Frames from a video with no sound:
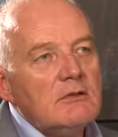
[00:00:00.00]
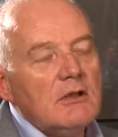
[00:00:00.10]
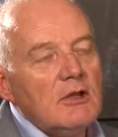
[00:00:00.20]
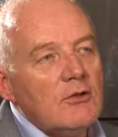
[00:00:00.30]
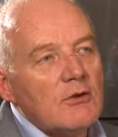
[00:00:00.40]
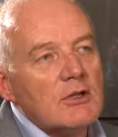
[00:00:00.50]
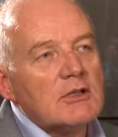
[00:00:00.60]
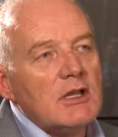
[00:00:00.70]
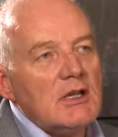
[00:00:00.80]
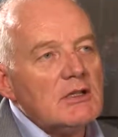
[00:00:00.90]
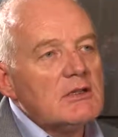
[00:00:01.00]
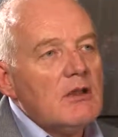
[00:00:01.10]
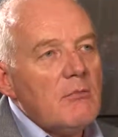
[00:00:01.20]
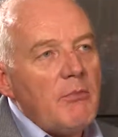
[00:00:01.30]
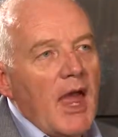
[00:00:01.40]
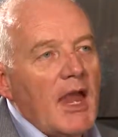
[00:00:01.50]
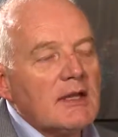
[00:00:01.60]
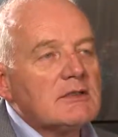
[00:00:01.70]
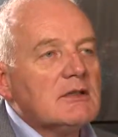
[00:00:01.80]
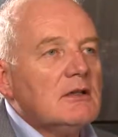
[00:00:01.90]
universities,
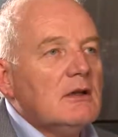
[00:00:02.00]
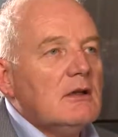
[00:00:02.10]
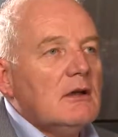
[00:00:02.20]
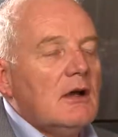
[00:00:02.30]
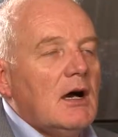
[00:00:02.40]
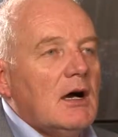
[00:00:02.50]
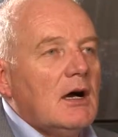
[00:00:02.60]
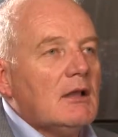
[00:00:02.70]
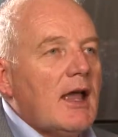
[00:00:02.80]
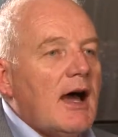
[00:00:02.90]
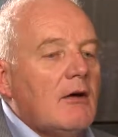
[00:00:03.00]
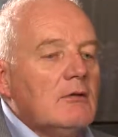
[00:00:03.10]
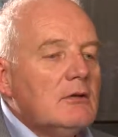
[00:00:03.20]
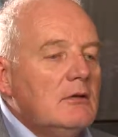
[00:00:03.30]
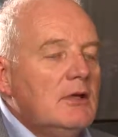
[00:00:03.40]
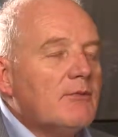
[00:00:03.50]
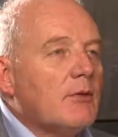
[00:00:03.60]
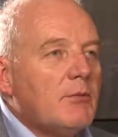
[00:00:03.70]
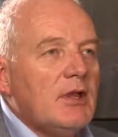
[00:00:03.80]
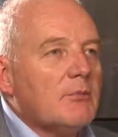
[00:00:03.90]
banks, allow
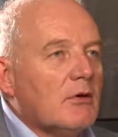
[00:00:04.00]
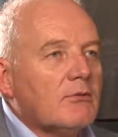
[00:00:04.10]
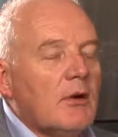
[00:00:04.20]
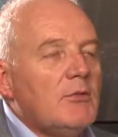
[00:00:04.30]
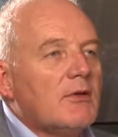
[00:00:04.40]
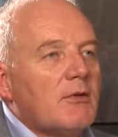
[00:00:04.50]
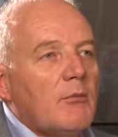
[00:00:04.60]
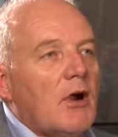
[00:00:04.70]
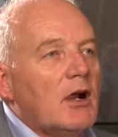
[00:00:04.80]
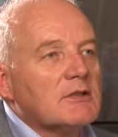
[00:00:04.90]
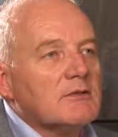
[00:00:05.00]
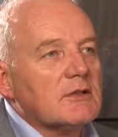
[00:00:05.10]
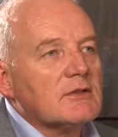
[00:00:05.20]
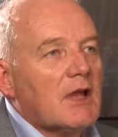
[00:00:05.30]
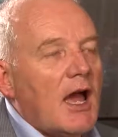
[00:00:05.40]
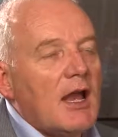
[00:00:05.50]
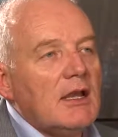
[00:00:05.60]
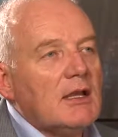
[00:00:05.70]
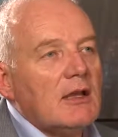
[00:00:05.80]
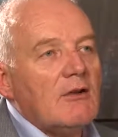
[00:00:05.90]
different people from different parts of
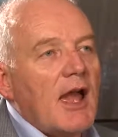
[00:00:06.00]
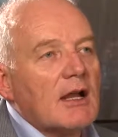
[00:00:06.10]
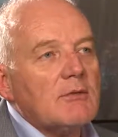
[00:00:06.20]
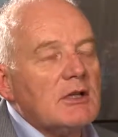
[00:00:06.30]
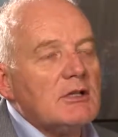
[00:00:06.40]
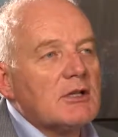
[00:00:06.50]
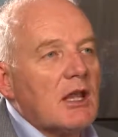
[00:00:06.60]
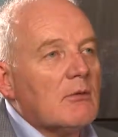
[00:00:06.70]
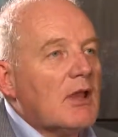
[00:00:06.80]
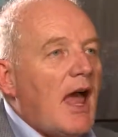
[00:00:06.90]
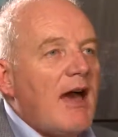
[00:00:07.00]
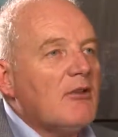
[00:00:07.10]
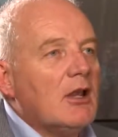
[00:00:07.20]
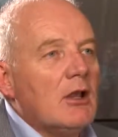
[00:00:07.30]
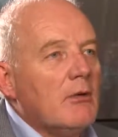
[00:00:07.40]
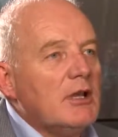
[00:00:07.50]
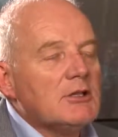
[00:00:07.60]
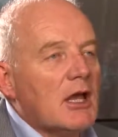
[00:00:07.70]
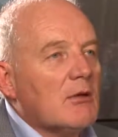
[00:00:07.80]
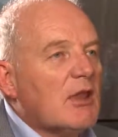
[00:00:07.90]
society to interact with each other without having to know
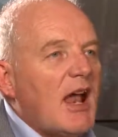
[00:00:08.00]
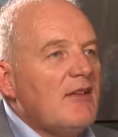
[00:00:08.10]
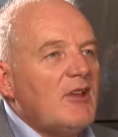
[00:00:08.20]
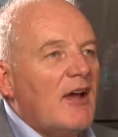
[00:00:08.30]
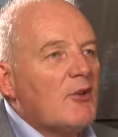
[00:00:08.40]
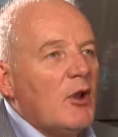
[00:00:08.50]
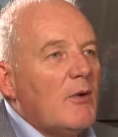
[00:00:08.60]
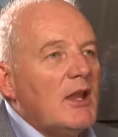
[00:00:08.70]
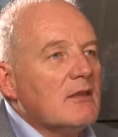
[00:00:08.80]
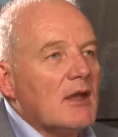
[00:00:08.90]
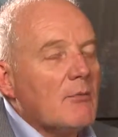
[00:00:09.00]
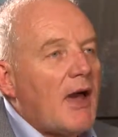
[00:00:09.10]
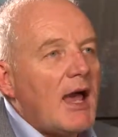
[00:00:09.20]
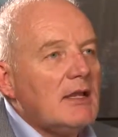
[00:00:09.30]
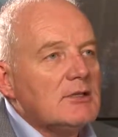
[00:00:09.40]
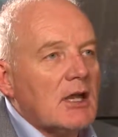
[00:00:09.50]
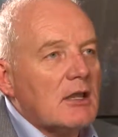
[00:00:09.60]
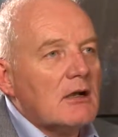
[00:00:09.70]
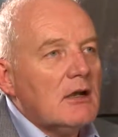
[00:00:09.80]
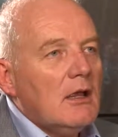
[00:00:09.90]
each other, without even having to know anything about each other.